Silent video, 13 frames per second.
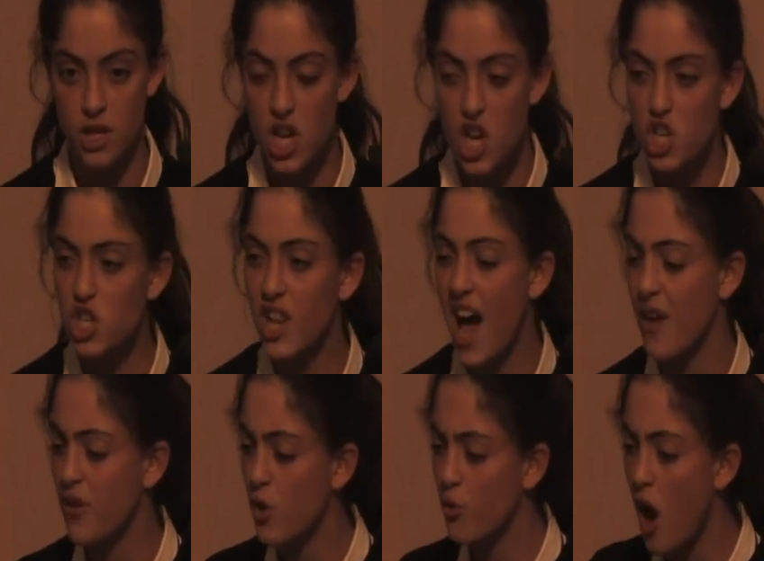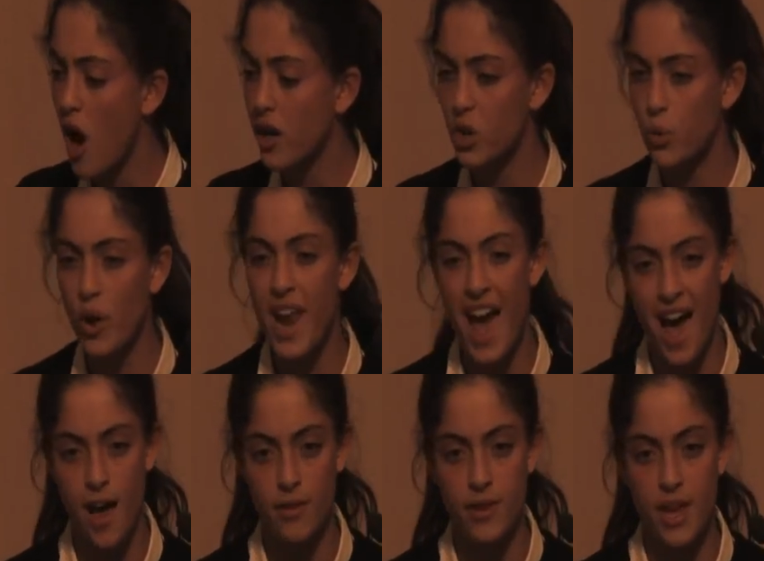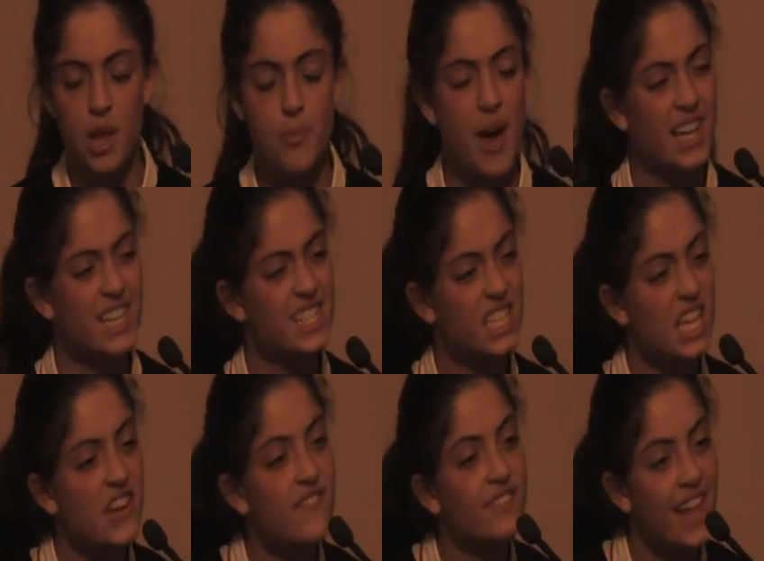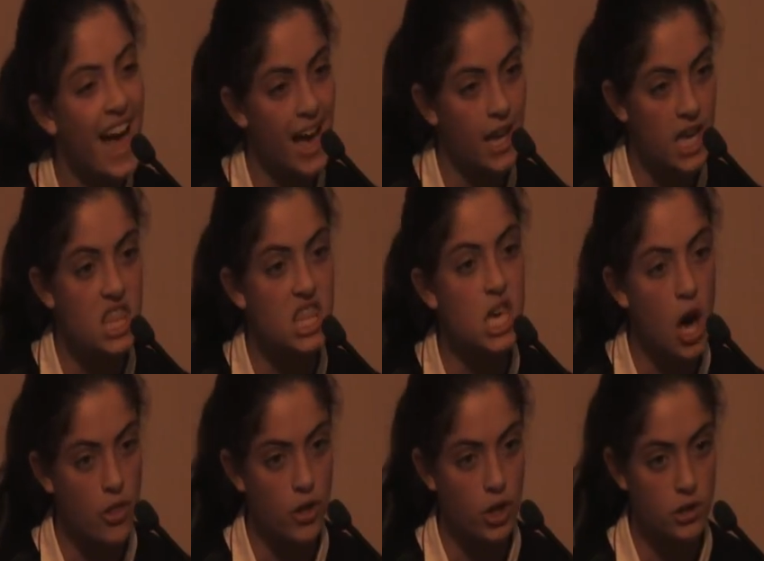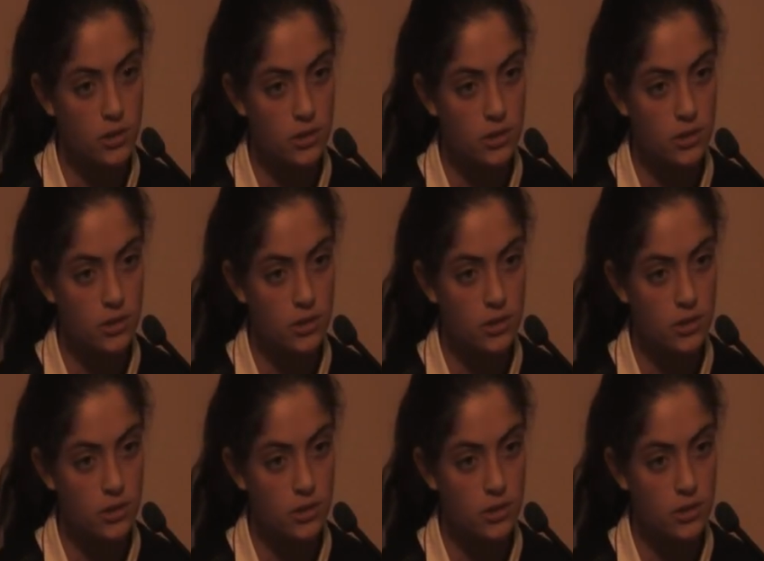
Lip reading: She'll have a rock in one hand and a Palestinian flag in the other.